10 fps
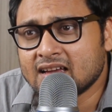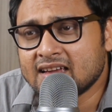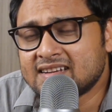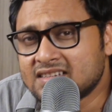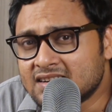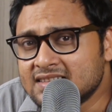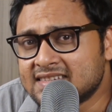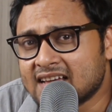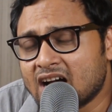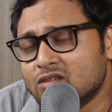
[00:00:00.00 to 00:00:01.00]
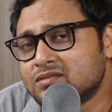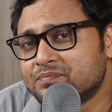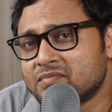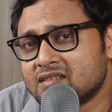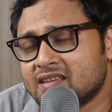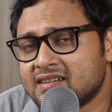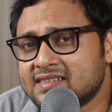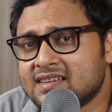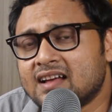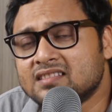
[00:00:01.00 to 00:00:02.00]
It turns out there
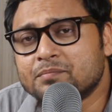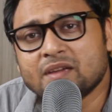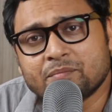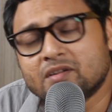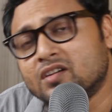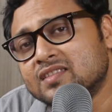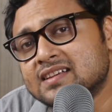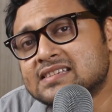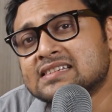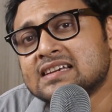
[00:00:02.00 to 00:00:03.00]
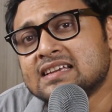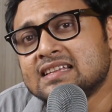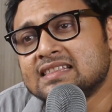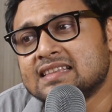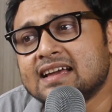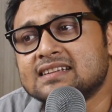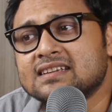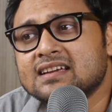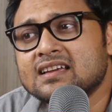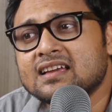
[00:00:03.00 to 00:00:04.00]
is another paper on this that
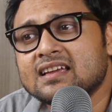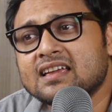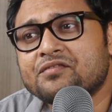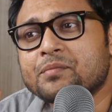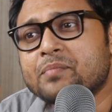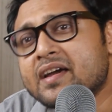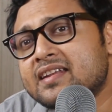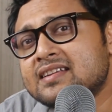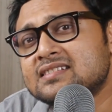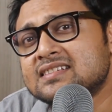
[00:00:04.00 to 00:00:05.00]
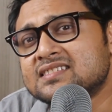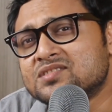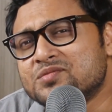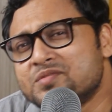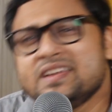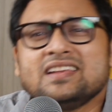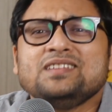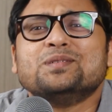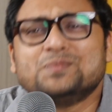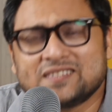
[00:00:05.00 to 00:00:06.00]
if a parent is
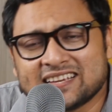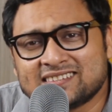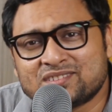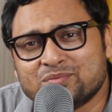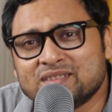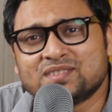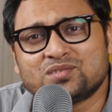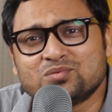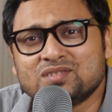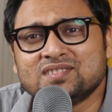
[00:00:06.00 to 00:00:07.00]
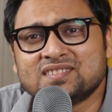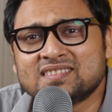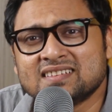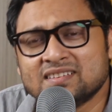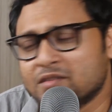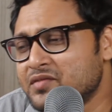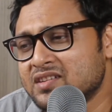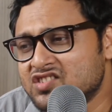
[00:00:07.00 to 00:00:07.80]
really obsessed with students of their